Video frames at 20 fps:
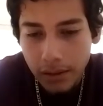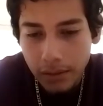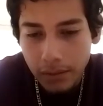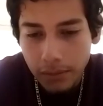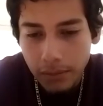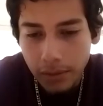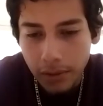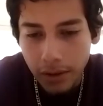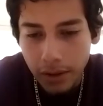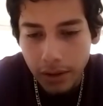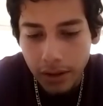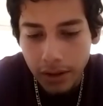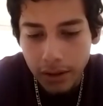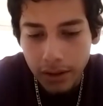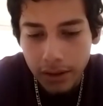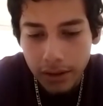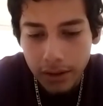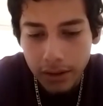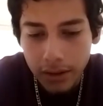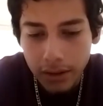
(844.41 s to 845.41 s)
the
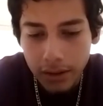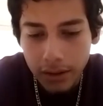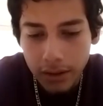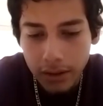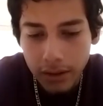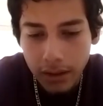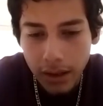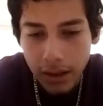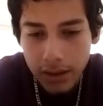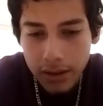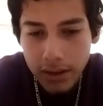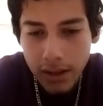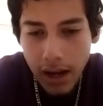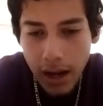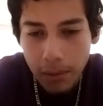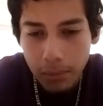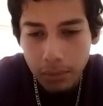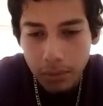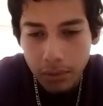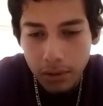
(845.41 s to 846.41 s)

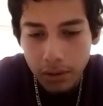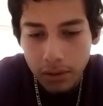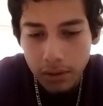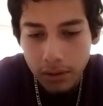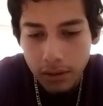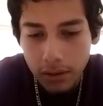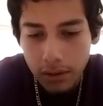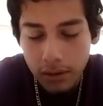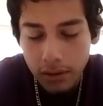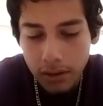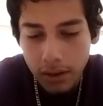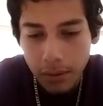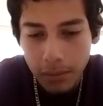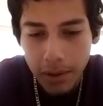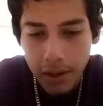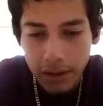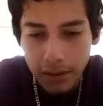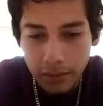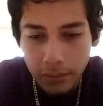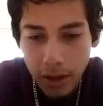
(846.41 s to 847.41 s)
Chapo. I
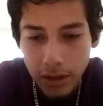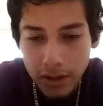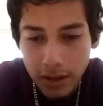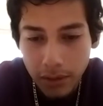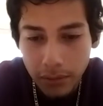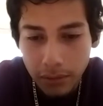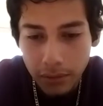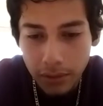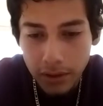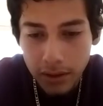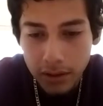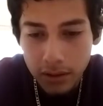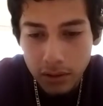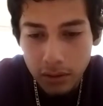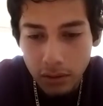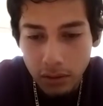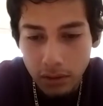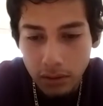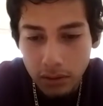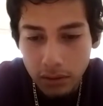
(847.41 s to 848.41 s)
mean, watch out for this
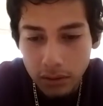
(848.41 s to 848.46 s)
dude.